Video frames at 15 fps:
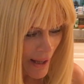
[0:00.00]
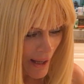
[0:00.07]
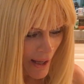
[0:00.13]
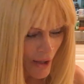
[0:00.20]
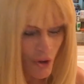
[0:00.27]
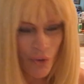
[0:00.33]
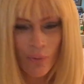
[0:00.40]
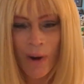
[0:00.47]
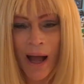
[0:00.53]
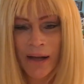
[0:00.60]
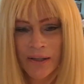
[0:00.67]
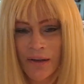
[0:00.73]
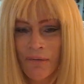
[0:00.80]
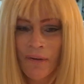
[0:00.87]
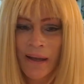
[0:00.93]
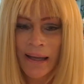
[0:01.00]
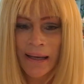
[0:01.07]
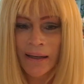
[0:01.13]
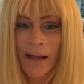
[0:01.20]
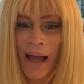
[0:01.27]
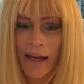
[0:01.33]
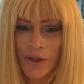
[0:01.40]
attractive
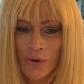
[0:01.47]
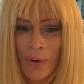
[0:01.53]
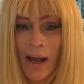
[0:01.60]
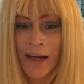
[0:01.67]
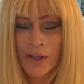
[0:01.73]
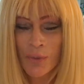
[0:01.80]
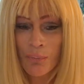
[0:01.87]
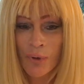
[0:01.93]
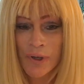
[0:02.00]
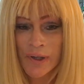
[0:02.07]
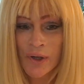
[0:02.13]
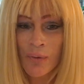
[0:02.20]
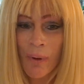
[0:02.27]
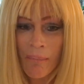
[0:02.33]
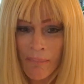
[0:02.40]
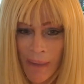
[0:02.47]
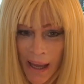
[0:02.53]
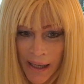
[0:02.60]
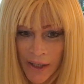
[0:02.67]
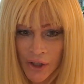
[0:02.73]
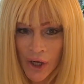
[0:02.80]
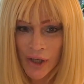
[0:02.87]
in like trying to pursue a
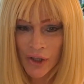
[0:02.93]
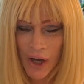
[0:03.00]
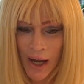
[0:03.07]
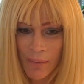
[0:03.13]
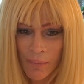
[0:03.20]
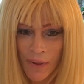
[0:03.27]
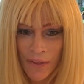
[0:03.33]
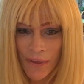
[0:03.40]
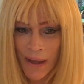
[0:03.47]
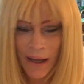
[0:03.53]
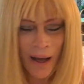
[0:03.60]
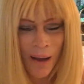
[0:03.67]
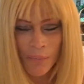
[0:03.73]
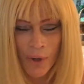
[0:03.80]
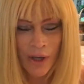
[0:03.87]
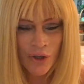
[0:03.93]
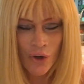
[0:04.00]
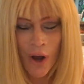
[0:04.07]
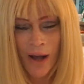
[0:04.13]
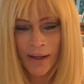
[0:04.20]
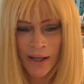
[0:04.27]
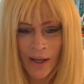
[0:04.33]
mate type of thing. I'm not
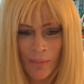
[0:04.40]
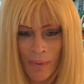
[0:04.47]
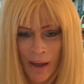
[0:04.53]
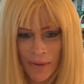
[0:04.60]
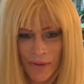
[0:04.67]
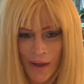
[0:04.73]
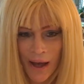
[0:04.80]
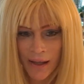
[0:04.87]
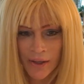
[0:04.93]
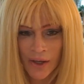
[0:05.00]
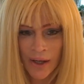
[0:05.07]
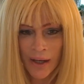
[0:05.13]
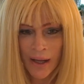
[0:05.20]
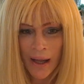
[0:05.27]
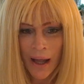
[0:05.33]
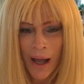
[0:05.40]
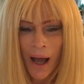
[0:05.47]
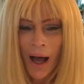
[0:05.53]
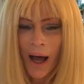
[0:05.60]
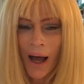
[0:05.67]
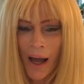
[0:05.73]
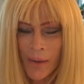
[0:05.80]
talking about that.
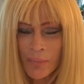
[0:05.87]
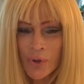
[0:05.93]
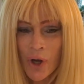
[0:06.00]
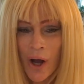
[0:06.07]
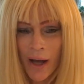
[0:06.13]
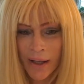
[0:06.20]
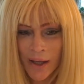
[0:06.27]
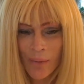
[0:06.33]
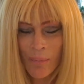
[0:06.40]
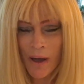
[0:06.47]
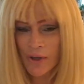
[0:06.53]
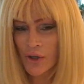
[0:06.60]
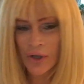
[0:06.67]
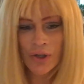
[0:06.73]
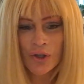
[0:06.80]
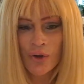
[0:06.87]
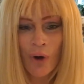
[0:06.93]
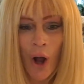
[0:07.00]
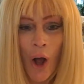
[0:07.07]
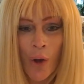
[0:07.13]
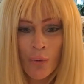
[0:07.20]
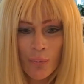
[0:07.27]
I'm talking about just your
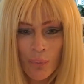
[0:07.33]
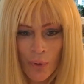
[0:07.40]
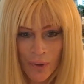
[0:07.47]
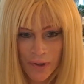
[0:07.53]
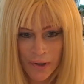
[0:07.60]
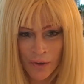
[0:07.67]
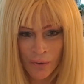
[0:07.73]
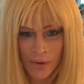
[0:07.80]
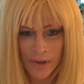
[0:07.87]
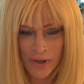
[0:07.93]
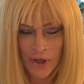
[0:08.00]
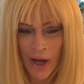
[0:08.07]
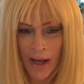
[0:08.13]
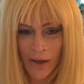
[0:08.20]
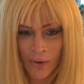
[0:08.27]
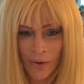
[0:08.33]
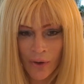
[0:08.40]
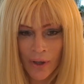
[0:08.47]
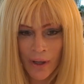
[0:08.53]
own personal style,